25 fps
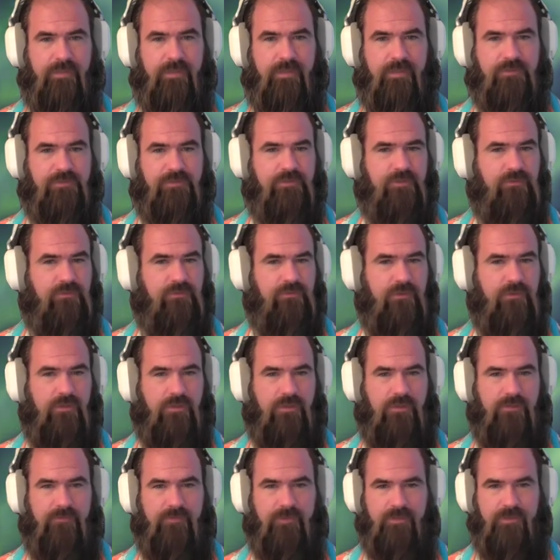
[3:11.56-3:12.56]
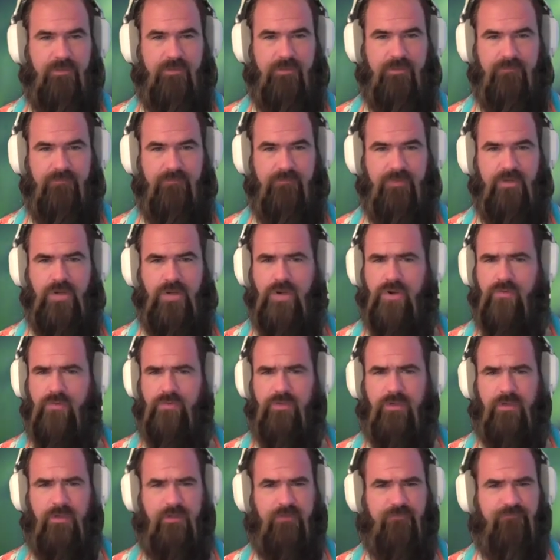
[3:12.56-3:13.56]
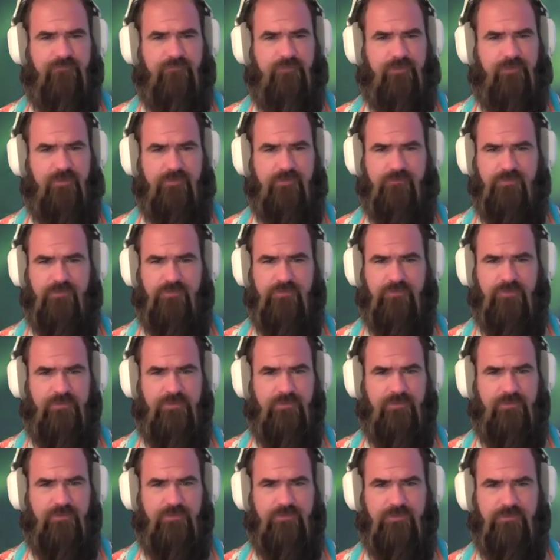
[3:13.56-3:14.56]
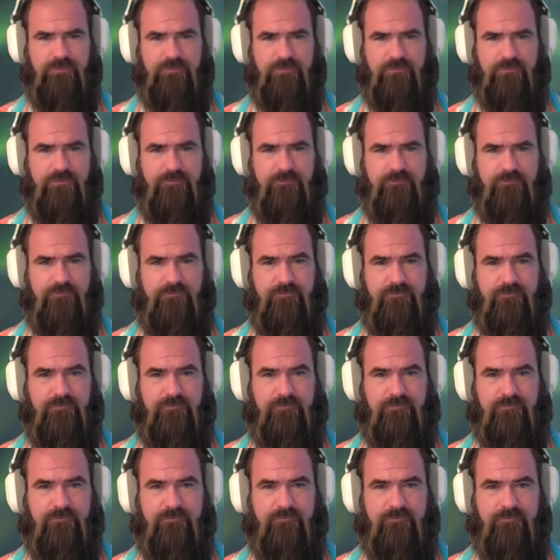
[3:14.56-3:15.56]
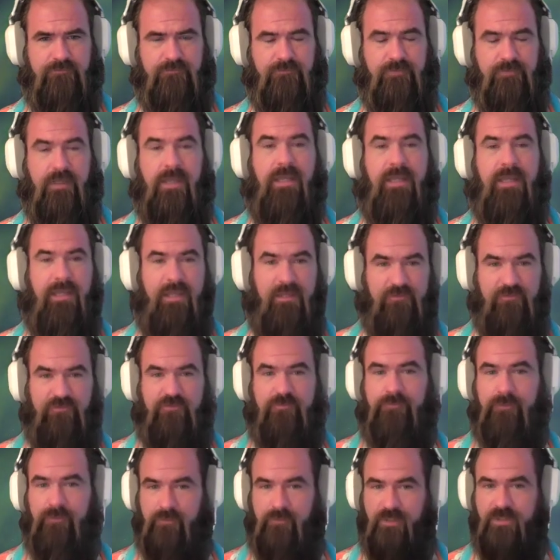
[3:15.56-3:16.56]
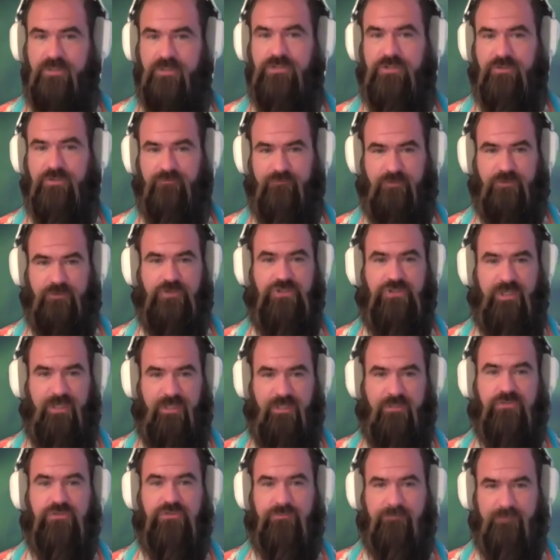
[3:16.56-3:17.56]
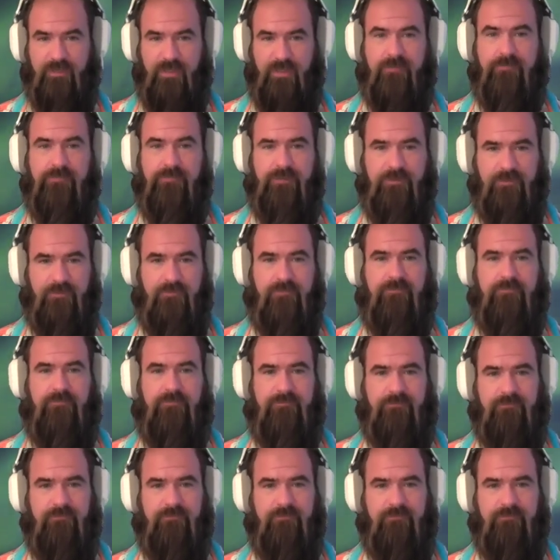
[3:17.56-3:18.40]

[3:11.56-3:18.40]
in total harmony, no conflict between the two. Inspiration for change, maybe,